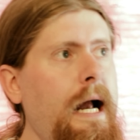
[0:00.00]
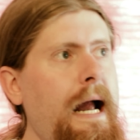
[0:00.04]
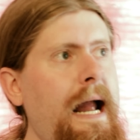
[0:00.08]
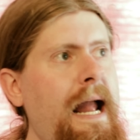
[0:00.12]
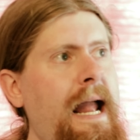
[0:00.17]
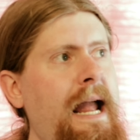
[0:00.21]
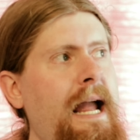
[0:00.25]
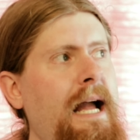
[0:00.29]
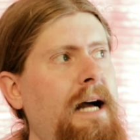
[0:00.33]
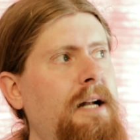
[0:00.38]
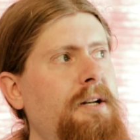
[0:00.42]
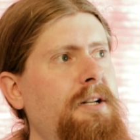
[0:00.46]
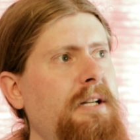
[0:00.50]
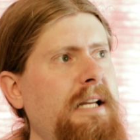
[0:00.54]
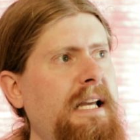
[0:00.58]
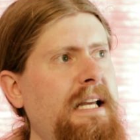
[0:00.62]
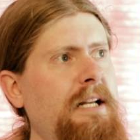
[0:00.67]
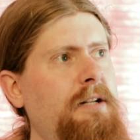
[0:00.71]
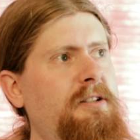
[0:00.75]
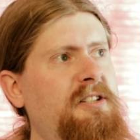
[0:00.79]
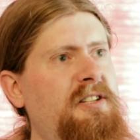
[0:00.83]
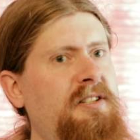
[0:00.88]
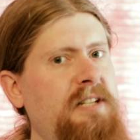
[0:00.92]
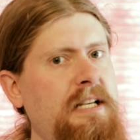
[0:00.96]
And
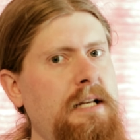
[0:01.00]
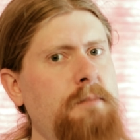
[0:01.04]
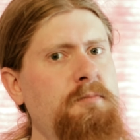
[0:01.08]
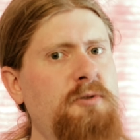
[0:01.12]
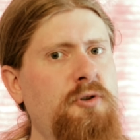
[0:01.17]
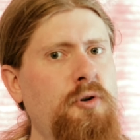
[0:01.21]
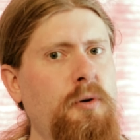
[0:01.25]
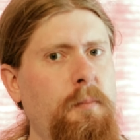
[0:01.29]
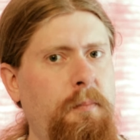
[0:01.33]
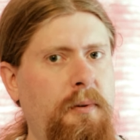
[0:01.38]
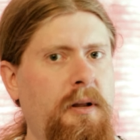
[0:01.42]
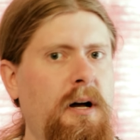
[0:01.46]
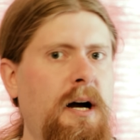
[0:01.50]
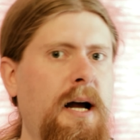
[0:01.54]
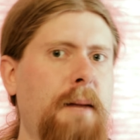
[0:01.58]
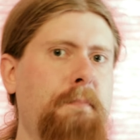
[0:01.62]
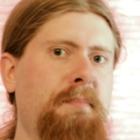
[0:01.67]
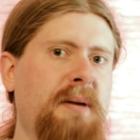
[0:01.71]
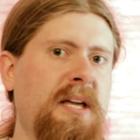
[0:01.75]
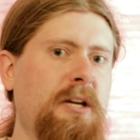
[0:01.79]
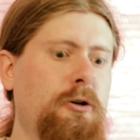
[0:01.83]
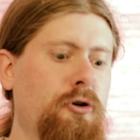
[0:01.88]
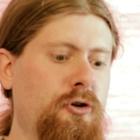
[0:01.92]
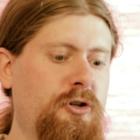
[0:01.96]
it seems to imply
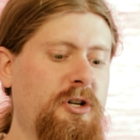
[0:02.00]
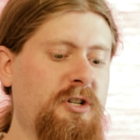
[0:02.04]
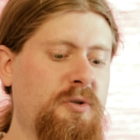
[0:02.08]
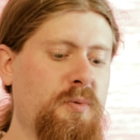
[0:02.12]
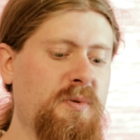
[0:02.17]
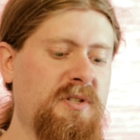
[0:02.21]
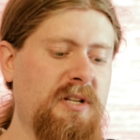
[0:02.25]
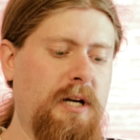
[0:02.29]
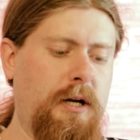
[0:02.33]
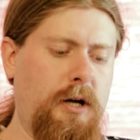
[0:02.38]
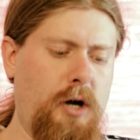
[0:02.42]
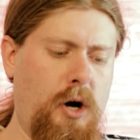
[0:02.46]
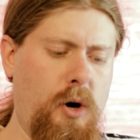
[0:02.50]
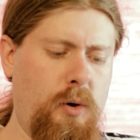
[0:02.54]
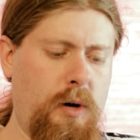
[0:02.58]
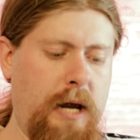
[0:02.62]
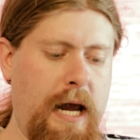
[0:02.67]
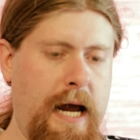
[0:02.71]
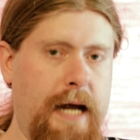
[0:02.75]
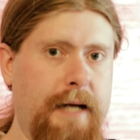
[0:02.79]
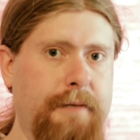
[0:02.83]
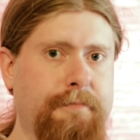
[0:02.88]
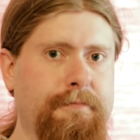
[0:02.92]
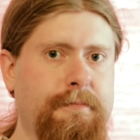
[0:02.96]
Peter just was like,
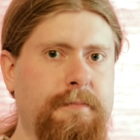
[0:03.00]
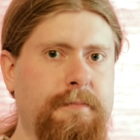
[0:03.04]
okay,